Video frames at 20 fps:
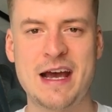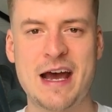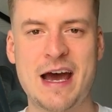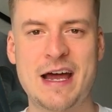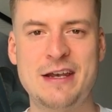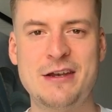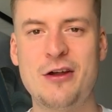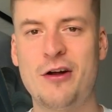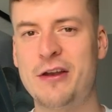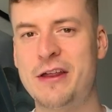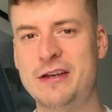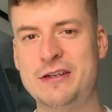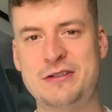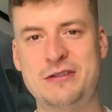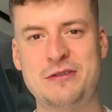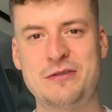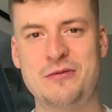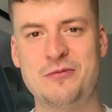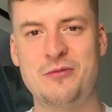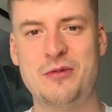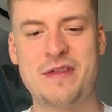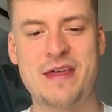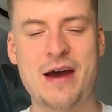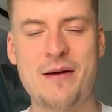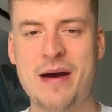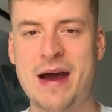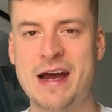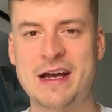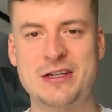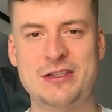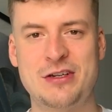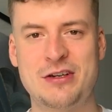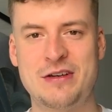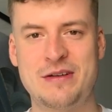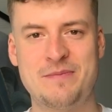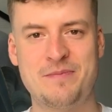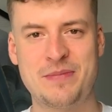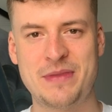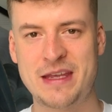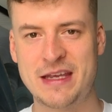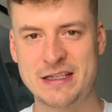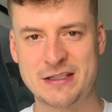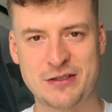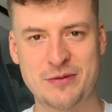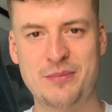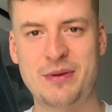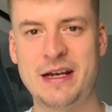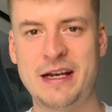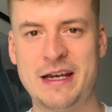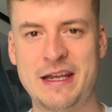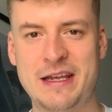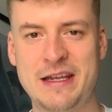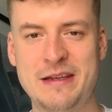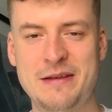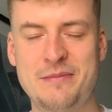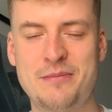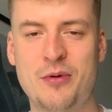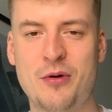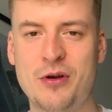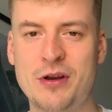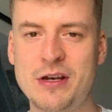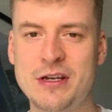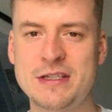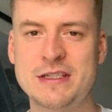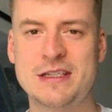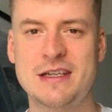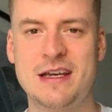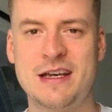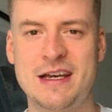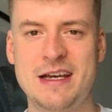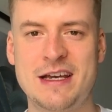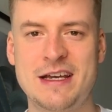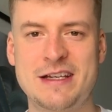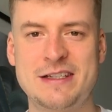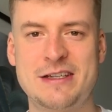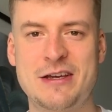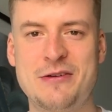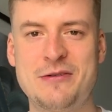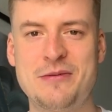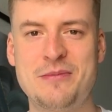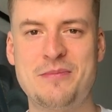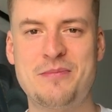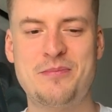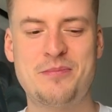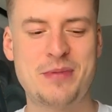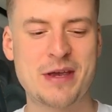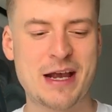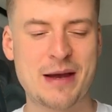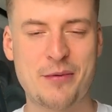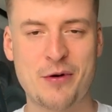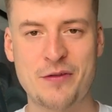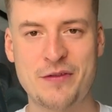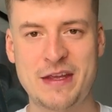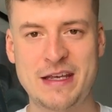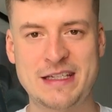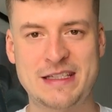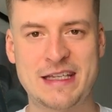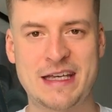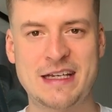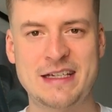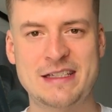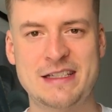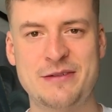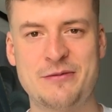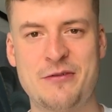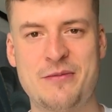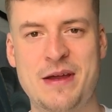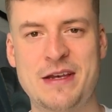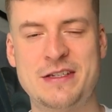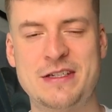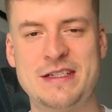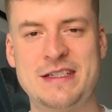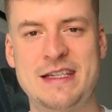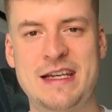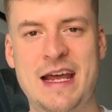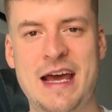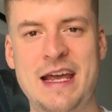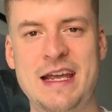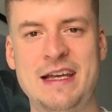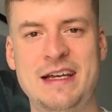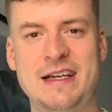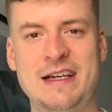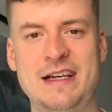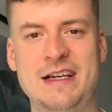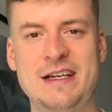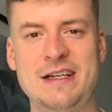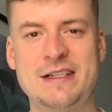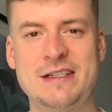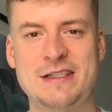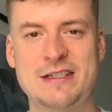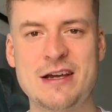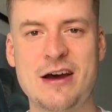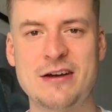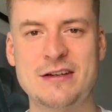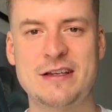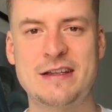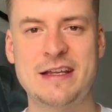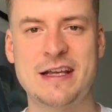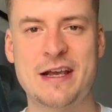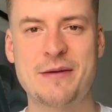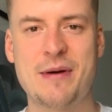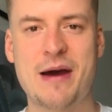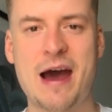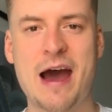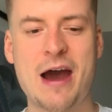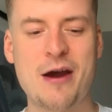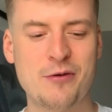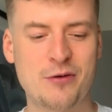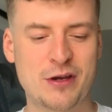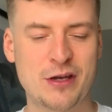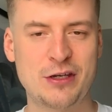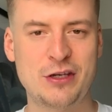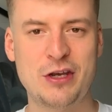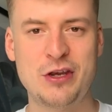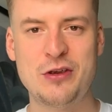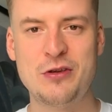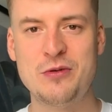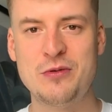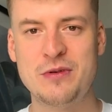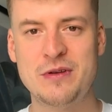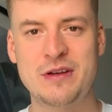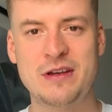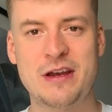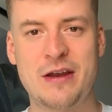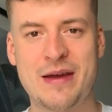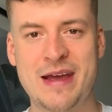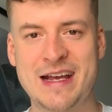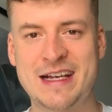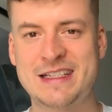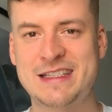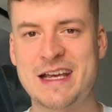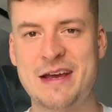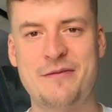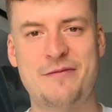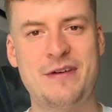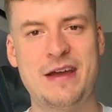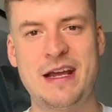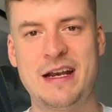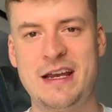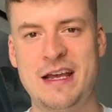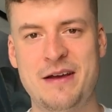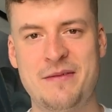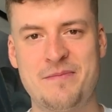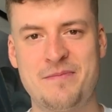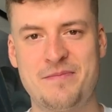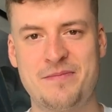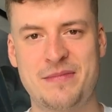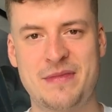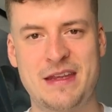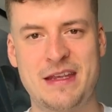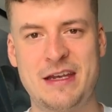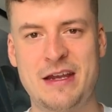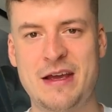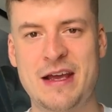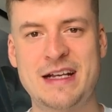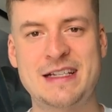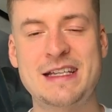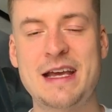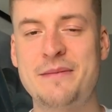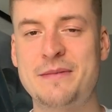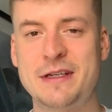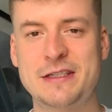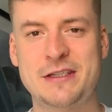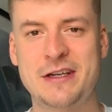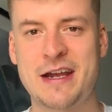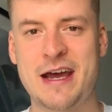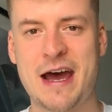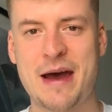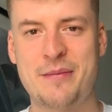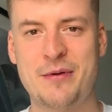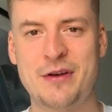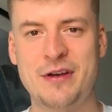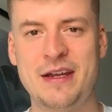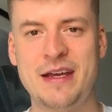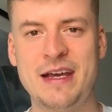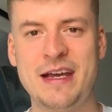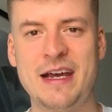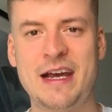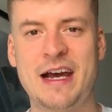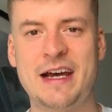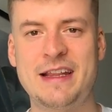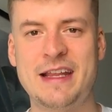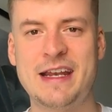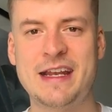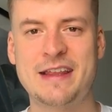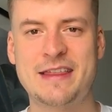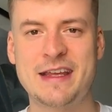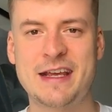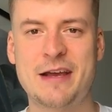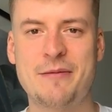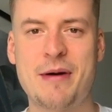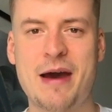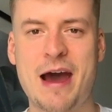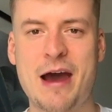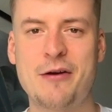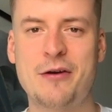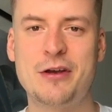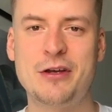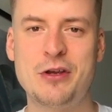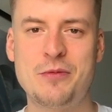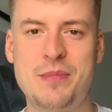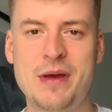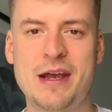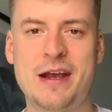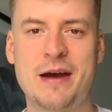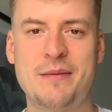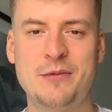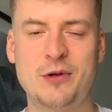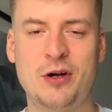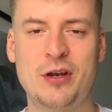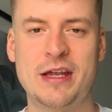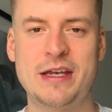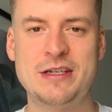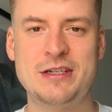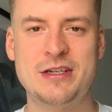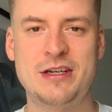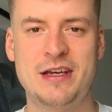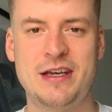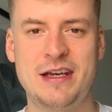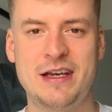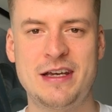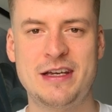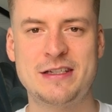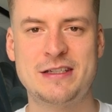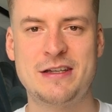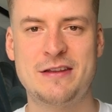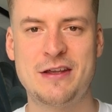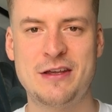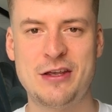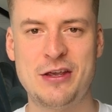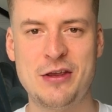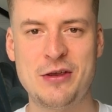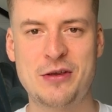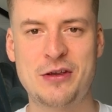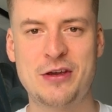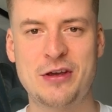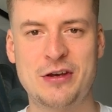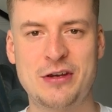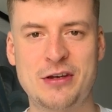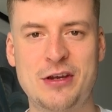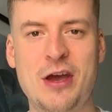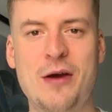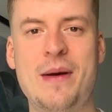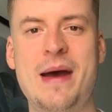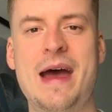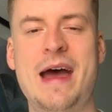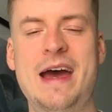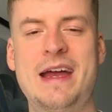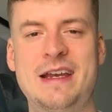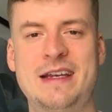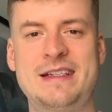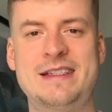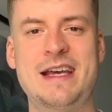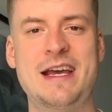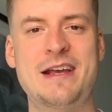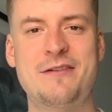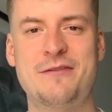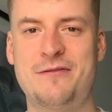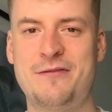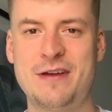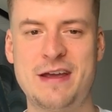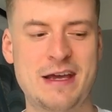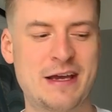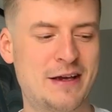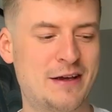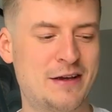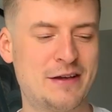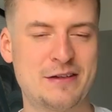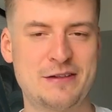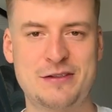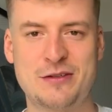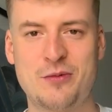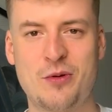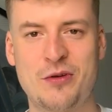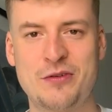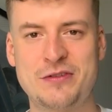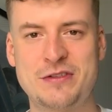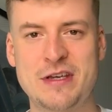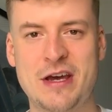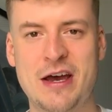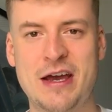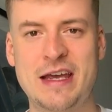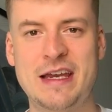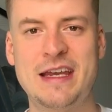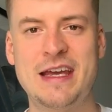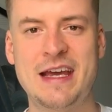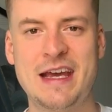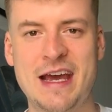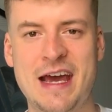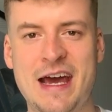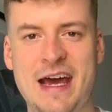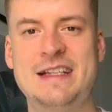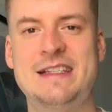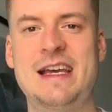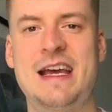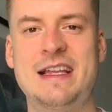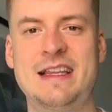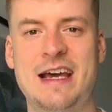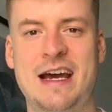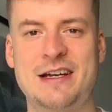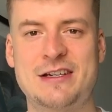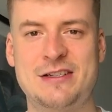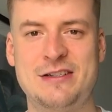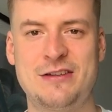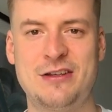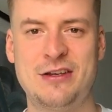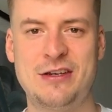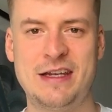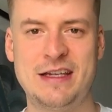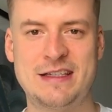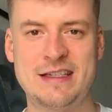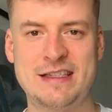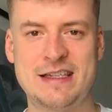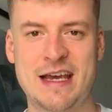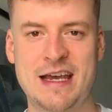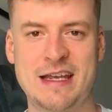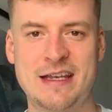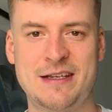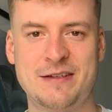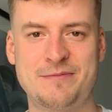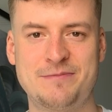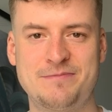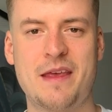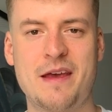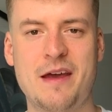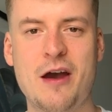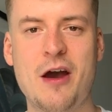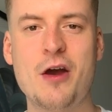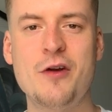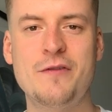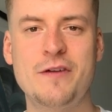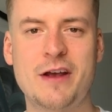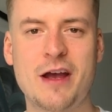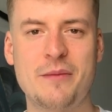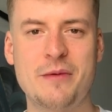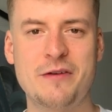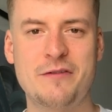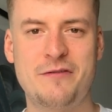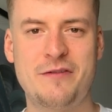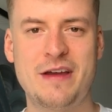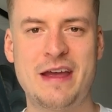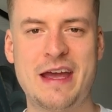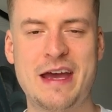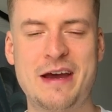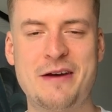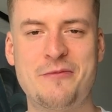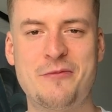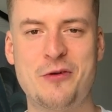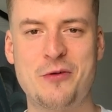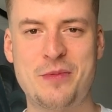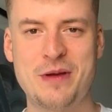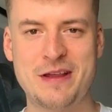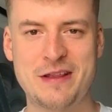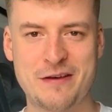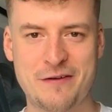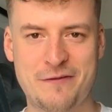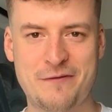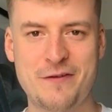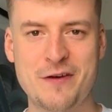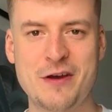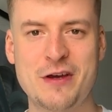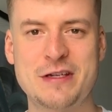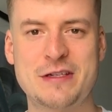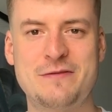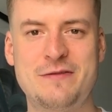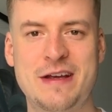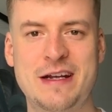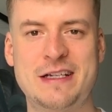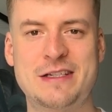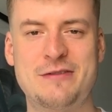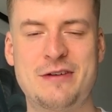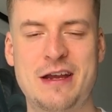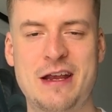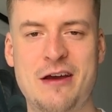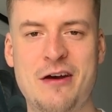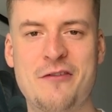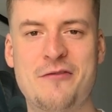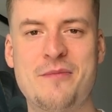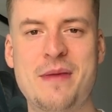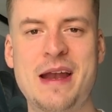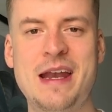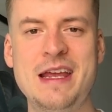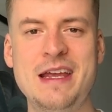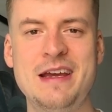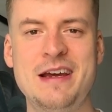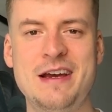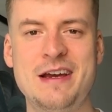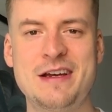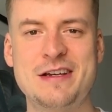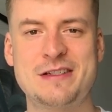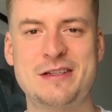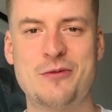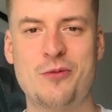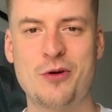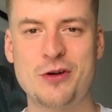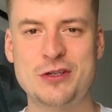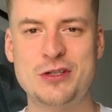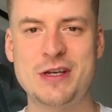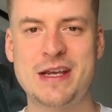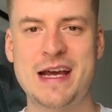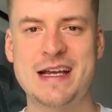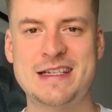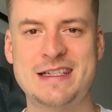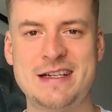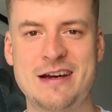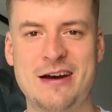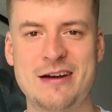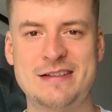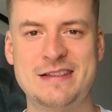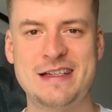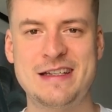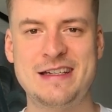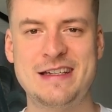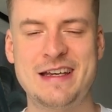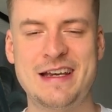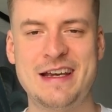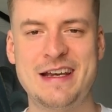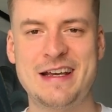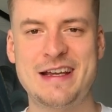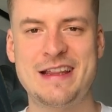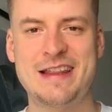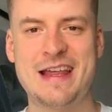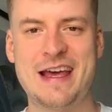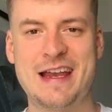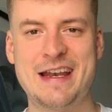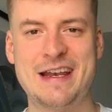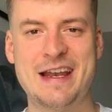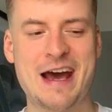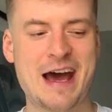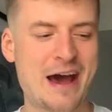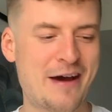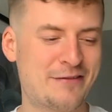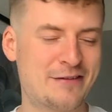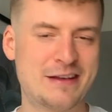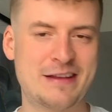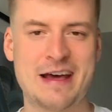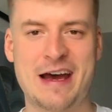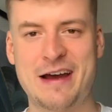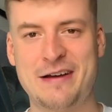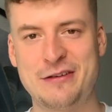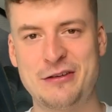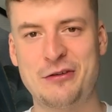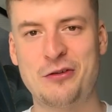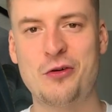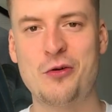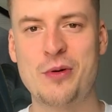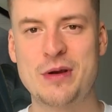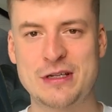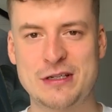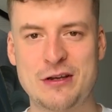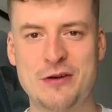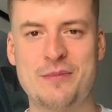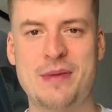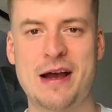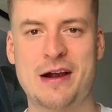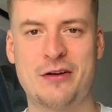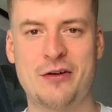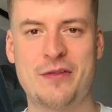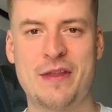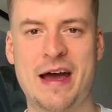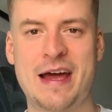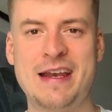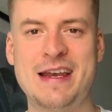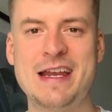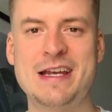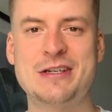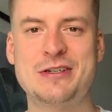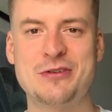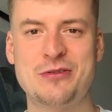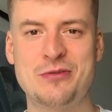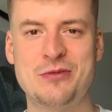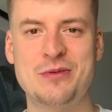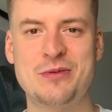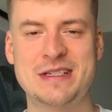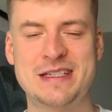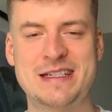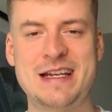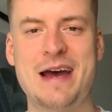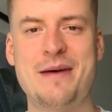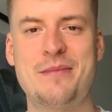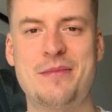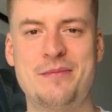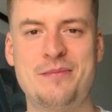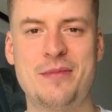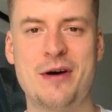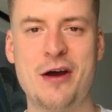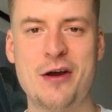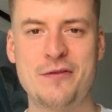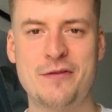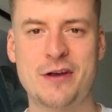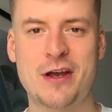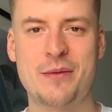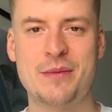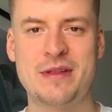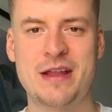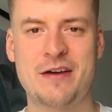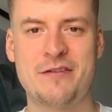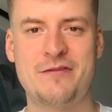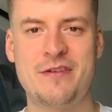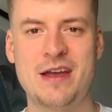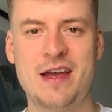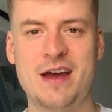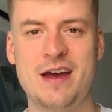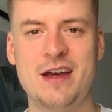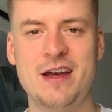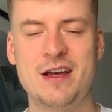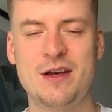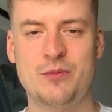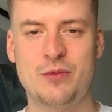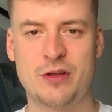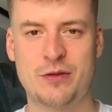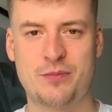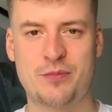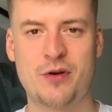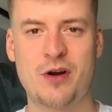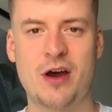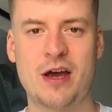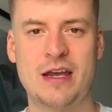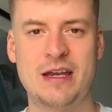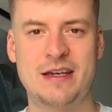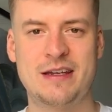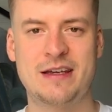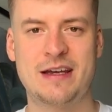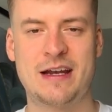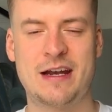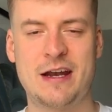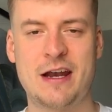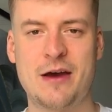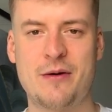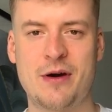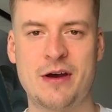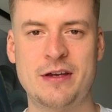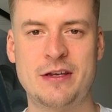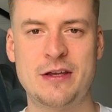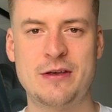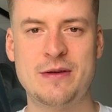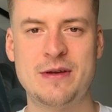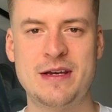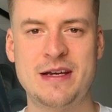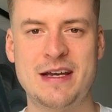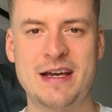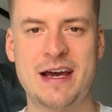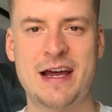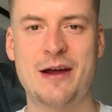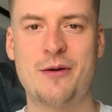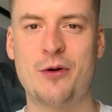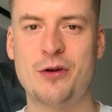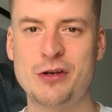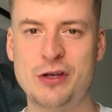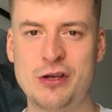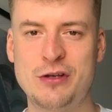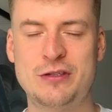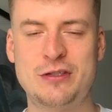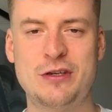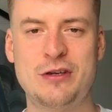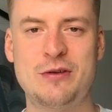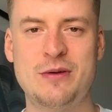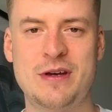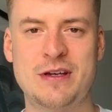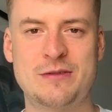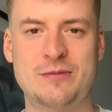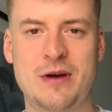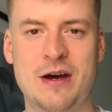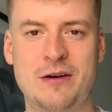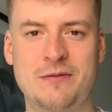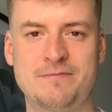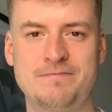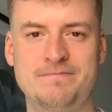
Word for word: And knowledge without action is completely pointless. So pick up on these things that we mentioned today. Start to think about how can you, you know, accept failure, you know, accept it's going to happen, and then think about how can you pick up knowledge so that you can go ahead and take fear to one side and take the action that you need to take. Overcoming fear will be the first victory of many. So once you get started, then after that, you'll always look back on that initial step, but overcoming that fear with pride. And I know I do, and I want you to as well.